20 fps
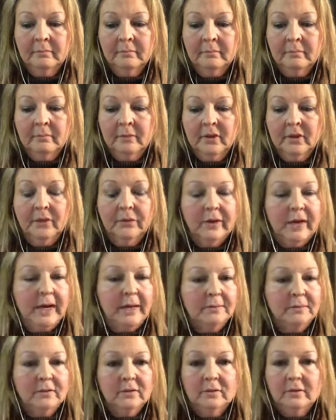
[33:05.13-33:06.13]
You
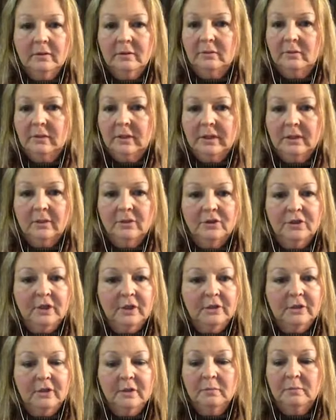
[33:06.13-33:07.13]
absolutely are
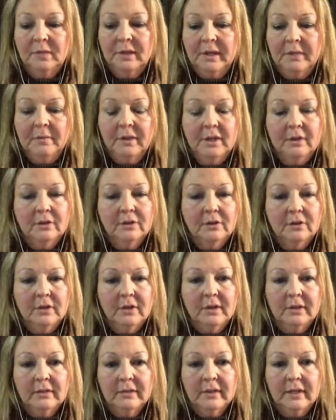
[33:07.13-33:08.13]
judging, blaming, or
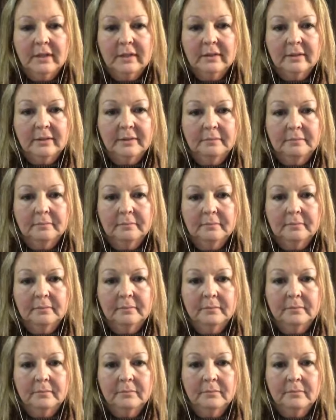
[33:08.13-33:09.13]
criticizing.
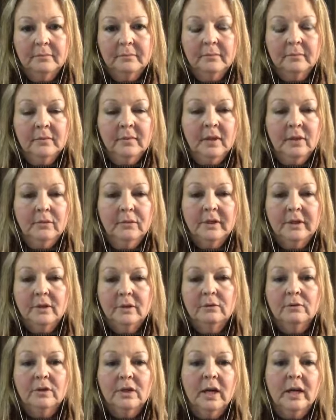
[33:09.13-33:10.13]
We don't
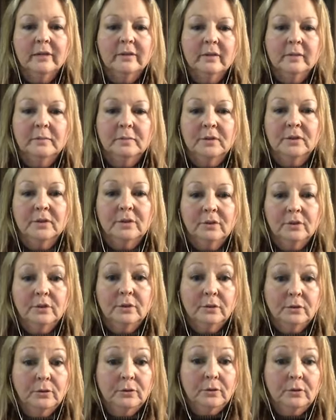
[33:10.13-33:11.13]
gossip good
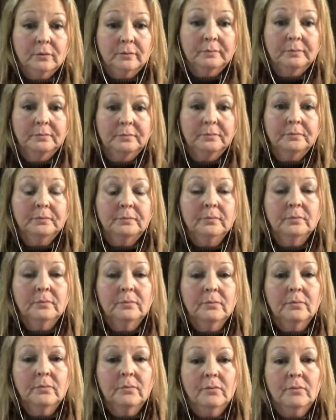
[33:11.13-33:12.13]
news.
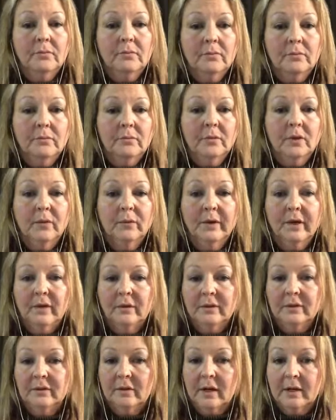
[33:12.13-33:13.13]
We always
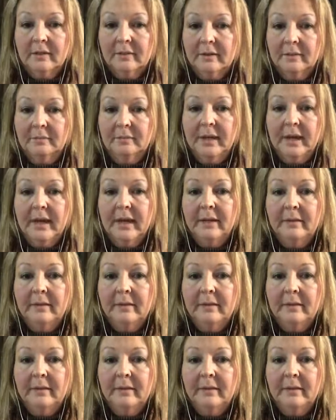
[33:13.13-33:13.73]
gossip that,